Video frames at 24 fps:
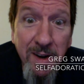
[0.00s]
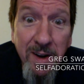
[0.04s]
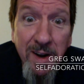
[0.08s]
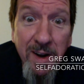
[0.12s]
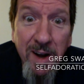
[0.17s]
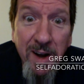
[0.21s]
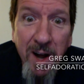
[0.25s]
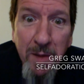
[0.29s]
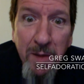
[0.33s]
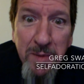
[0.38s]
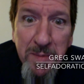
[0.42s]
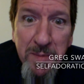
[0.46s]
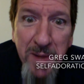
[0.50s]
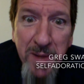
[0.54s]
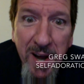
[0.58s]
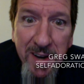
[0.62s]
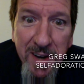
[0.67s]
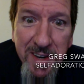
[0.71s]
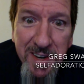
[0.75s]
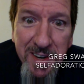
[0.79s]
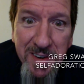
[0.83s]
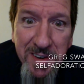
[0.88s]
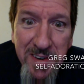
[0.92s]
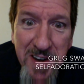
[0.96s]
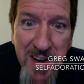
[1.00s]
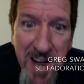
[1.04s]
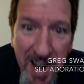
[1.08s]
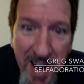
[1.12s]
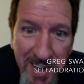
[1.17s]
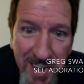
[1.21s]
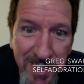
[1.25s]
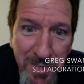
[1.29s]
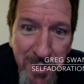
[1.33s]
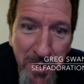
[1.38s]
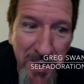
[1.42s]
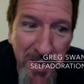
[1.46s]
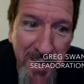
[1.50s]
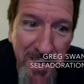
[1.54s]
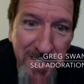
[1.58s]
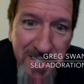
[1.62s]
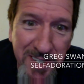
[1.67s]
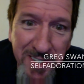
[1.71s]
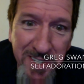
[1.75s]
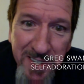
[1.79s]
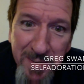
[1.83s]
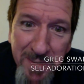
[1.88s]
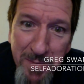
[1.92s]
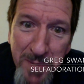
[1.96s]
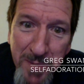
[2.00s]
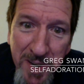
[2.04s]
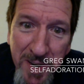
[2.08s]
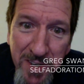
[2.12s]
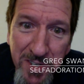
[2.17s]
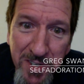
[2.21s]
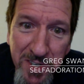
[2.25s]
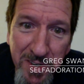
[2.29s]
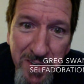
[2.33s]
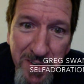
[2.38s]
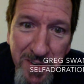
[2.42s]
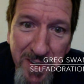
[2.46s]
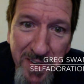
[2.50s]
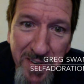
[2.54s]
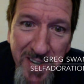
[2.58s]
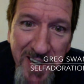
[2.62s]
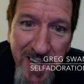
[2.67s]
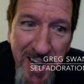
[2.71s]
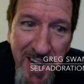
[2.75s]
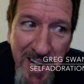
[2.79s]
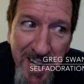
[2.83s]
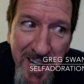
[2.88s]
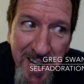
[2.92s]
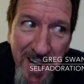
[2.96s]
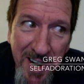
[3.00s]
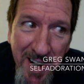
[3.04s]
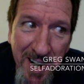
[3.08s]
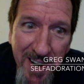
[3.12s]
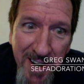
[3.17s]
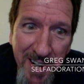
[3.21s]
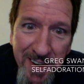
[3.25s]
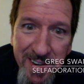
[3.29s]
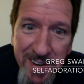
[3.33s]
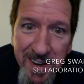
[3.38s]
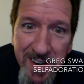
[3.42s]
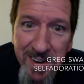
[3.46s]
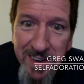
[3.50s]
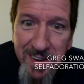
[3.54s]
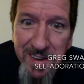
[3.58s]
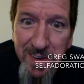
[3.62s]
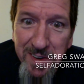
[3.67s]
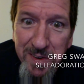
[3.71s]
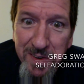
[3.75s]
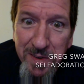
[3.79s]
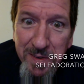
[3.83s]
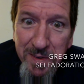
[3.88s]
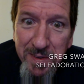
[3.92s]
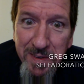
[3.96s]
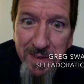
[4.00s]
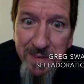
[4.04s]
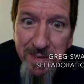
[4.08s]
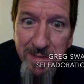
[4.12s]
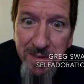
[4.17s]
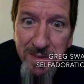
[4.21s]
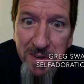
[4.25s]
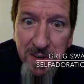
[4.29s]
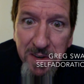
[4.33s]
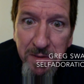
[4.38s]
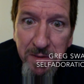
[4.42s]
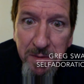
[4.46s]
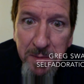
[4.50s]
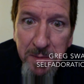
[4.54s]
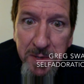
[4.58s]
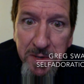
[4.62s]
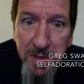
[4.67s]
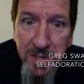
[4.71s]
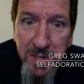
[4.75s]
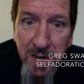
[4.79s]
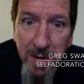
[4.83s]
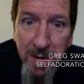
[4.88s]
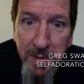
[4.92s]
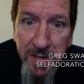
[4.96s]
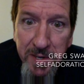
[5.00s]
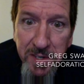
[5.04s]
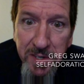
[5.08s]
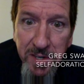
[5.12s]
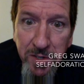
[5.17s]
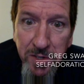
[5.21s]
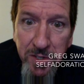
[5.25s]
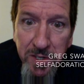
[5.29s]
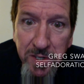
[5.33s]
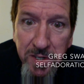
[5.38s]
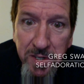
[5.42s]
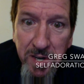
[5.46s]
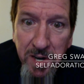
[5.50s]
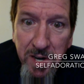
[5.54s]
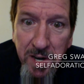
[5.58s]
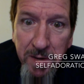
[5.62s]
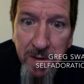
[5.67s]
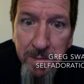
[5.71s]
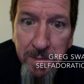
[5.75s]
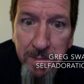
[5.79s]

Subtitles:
I'll be back here next week to bend your ear again, and I thank you for giving me your time and attention today.